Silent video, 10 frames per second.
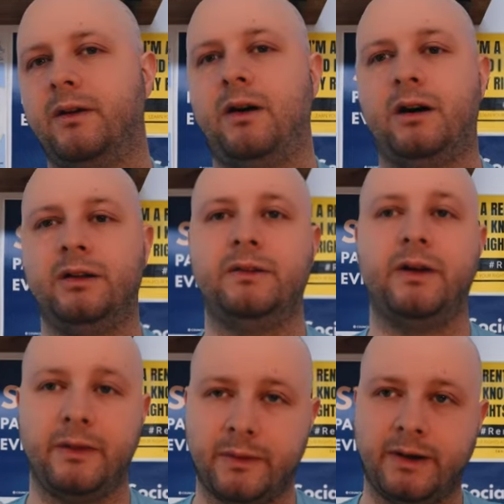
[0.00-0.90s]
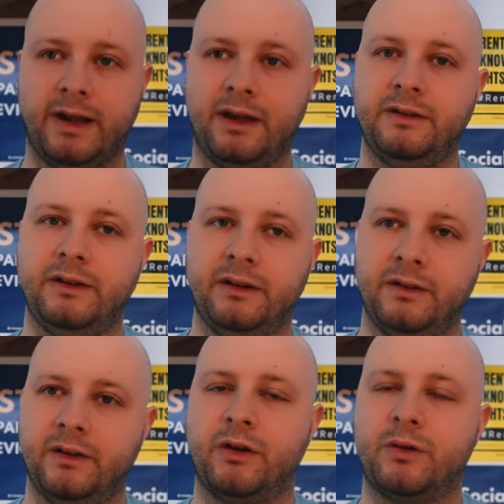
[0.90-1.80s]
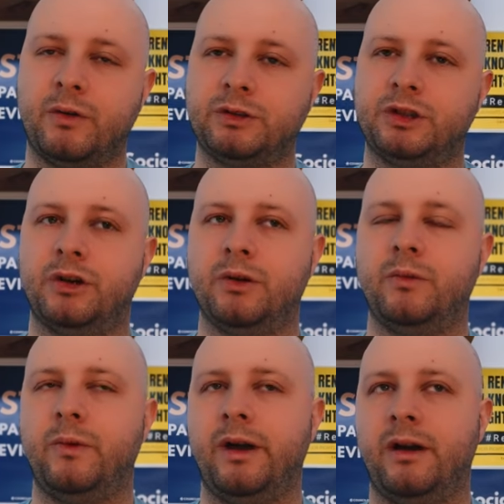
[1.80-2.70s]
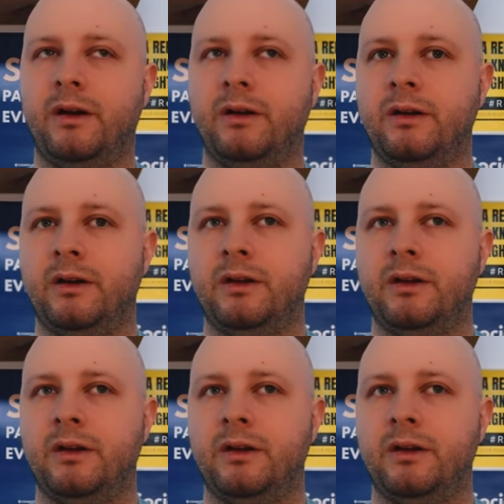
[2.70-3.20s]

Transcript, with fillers: On the other hand, in a culture where